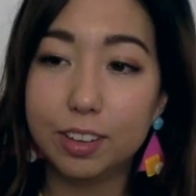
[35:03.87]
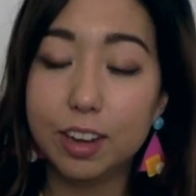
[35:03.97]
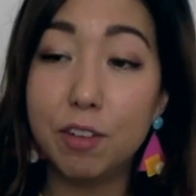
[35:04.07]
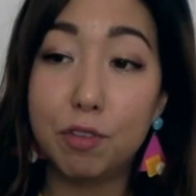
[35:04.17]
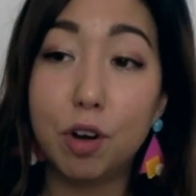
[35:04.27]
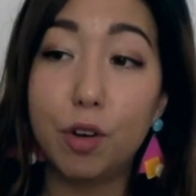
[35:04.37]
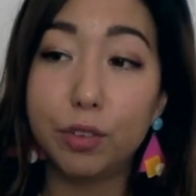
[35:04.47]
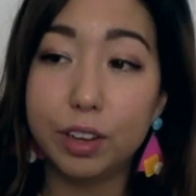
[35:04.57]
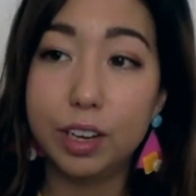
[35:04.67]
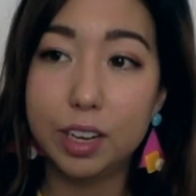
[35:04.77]

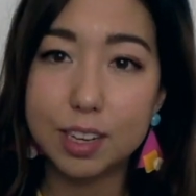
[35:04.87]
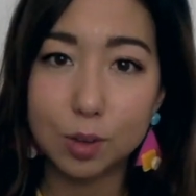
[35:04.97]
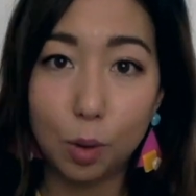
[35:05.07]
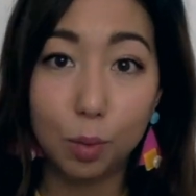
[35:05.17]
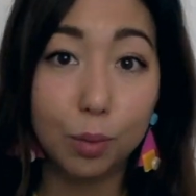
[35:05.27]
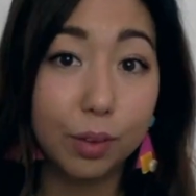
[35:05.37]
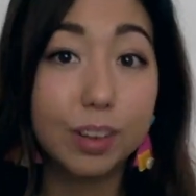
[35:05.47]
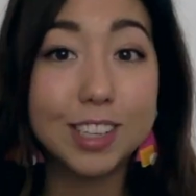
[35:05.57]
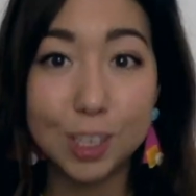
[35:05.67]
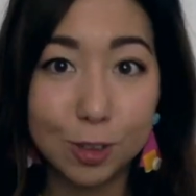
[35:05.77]
involved in this whole
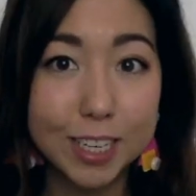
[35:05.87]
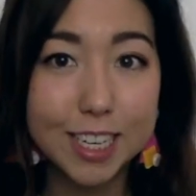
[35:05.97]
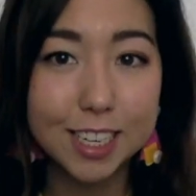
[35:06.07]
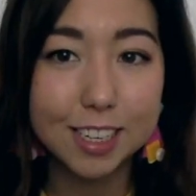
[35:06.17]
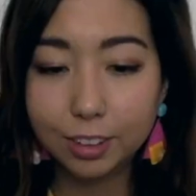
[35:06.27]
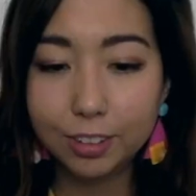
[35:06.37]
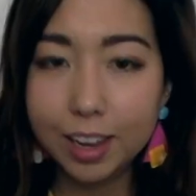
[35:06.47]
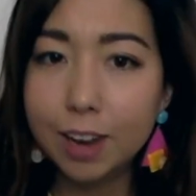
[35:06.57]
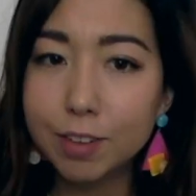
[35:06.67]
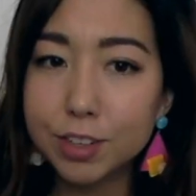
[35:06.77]
situation. So
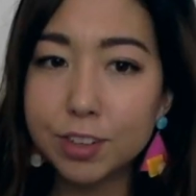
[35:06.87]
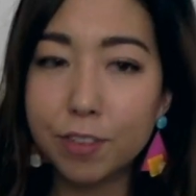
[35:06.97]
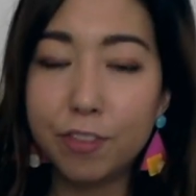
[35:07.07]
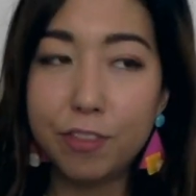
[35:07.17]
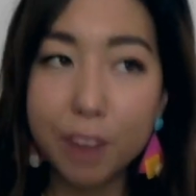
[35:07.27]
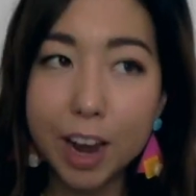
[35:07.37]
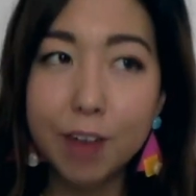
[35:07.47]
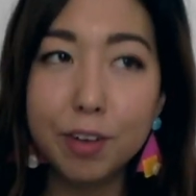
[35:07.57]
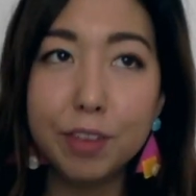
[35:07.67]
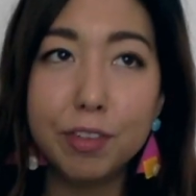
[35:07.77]
yeah, that was a
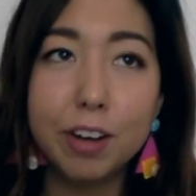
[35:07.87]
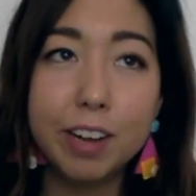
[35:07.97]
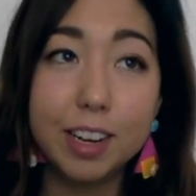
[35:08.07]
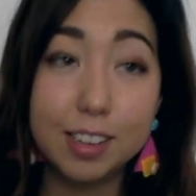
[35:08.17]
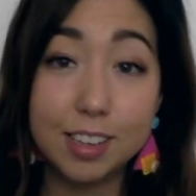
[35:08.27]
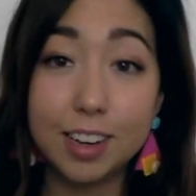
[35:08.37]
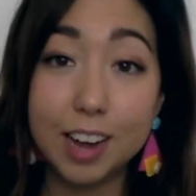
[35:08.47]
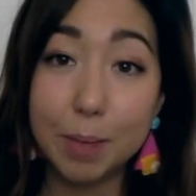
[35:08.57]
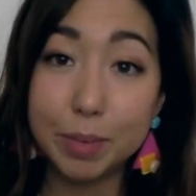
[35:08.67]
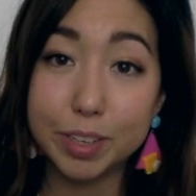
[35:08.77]
very, very interesting
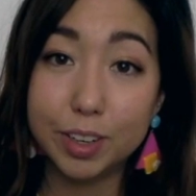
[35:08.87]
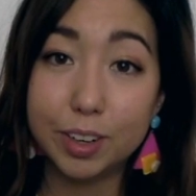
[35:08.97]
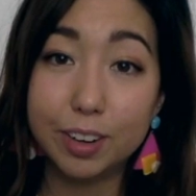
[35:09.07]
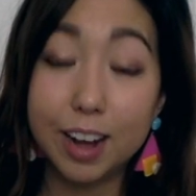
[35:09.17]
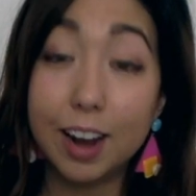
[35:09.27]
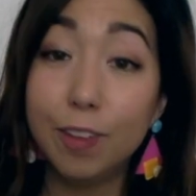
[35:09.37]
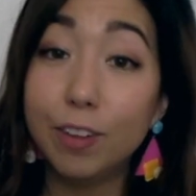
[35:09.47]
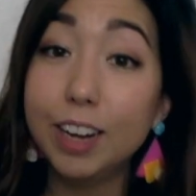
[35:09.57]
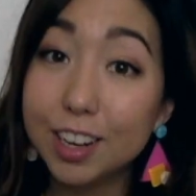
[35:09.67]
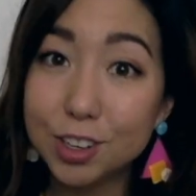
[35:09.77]
episode. I
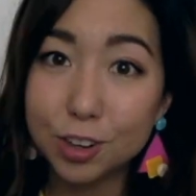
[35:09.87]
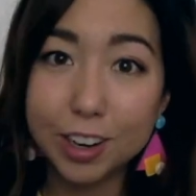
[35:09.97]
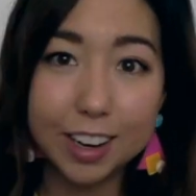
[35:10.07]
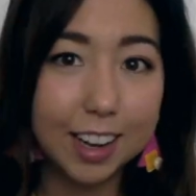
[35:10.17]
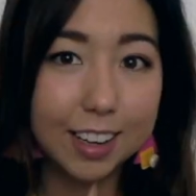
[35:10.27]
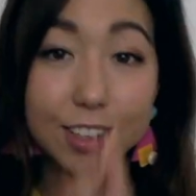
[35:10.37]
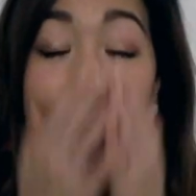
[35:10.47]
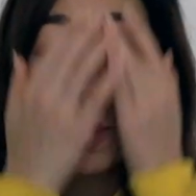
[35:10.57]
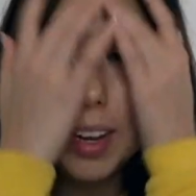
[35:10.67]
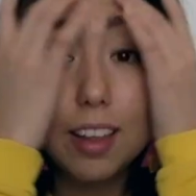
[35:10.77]
really enjoyed it. Like,
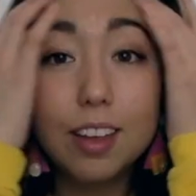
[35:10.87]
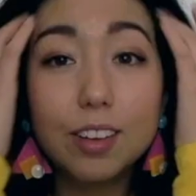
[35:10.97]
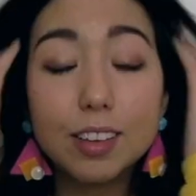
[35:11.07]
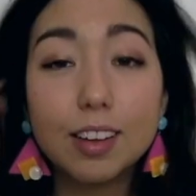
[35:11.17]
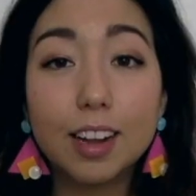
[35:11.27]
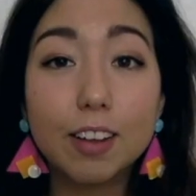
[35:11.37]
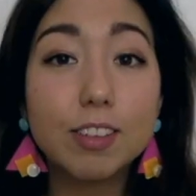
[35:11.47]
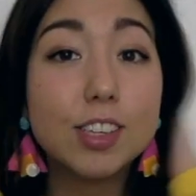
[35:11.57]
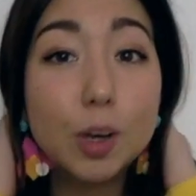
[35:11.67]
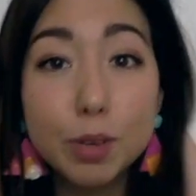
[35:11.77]
there
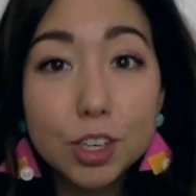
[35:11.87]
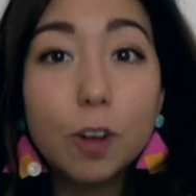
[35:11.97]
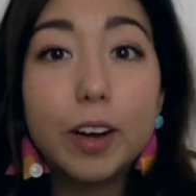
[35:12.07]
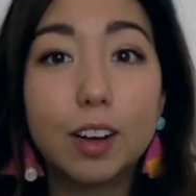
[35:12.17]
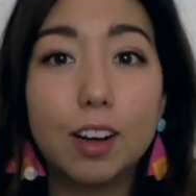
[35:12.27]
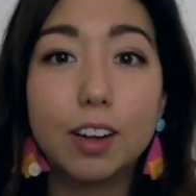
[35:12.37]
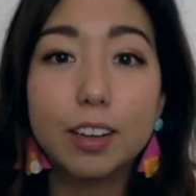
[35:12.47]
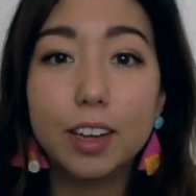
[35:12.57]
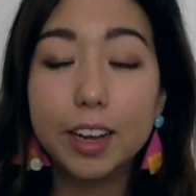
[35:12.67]
was so much going on